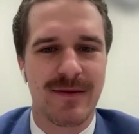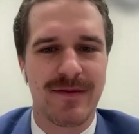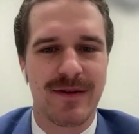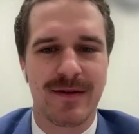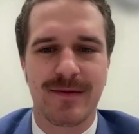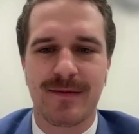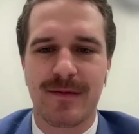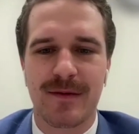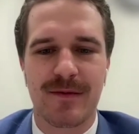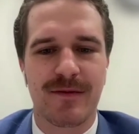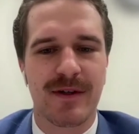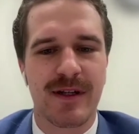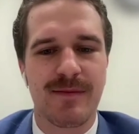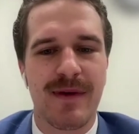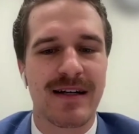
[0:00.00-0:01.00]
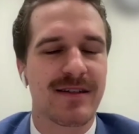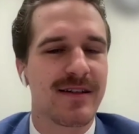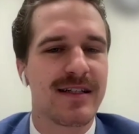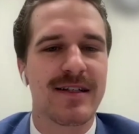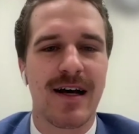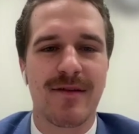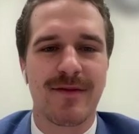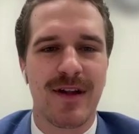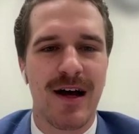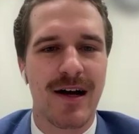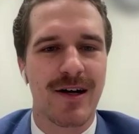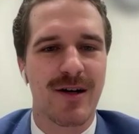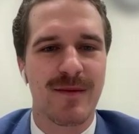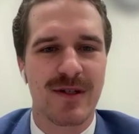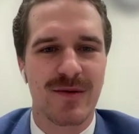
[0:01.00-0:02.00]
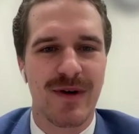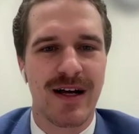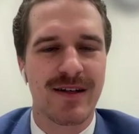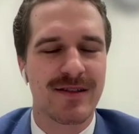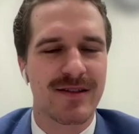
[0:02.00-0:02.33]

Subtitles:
We have a really mentally tough locker room as well.